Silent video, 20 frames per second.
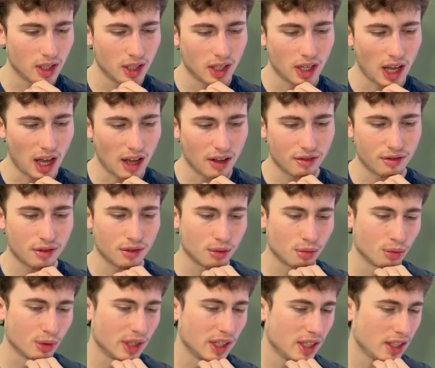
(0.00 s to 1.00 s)

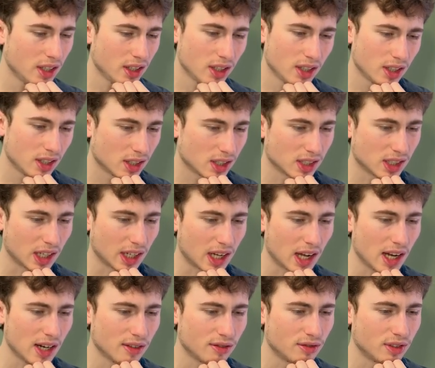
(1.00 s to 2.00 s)
f3, because I
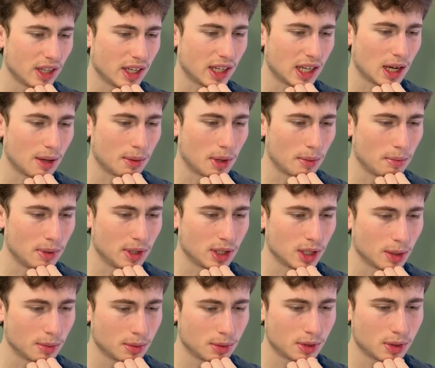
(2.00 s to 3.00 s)
kind of like how my
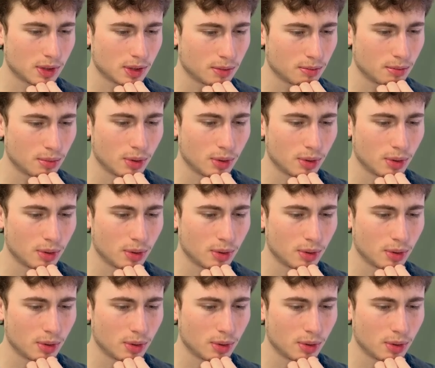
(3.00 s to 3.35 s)
bishop's